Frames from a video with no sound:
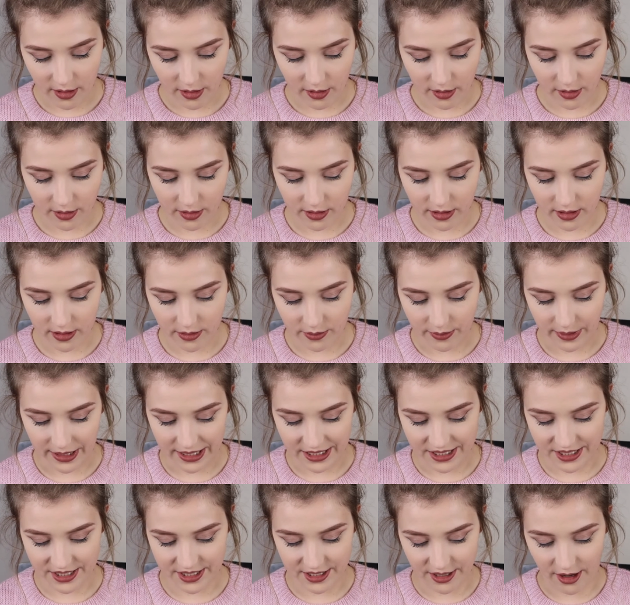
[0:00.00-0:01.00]
on,
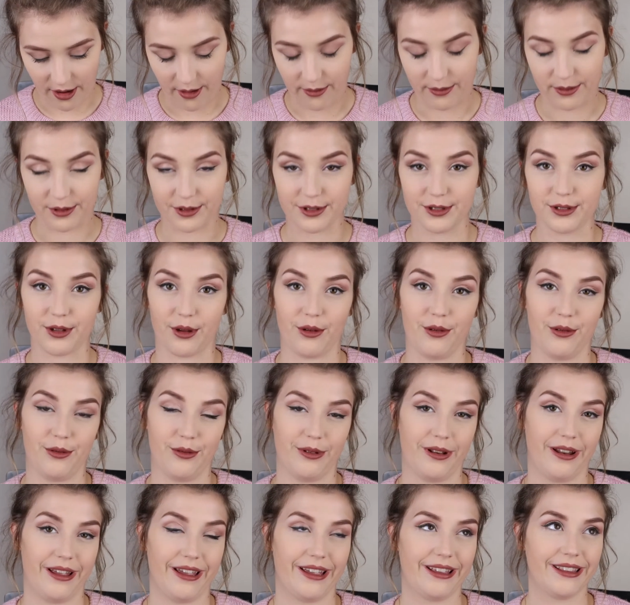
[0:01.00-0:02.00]
which I was so
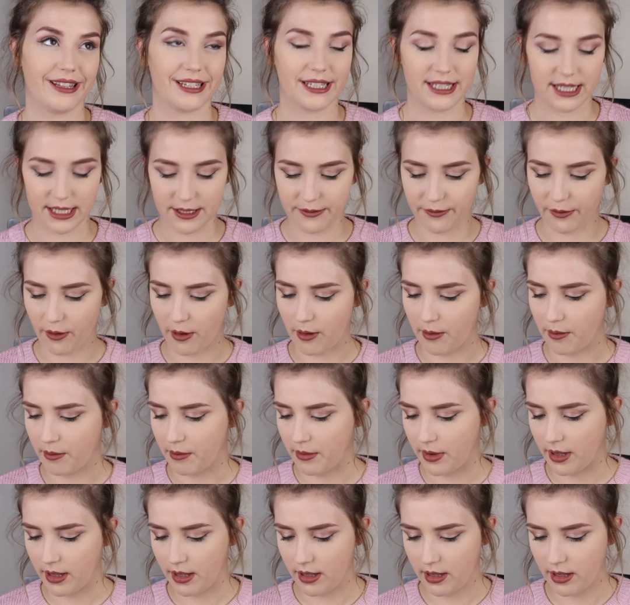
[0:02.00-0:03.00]
like. This is
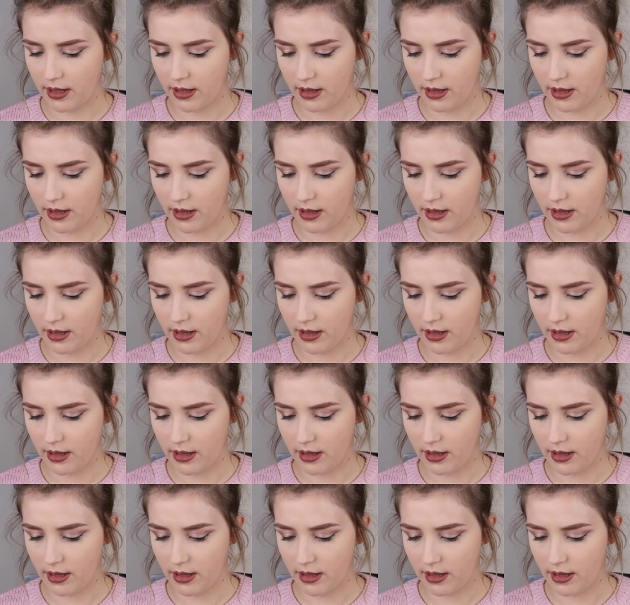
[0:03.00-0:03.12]
from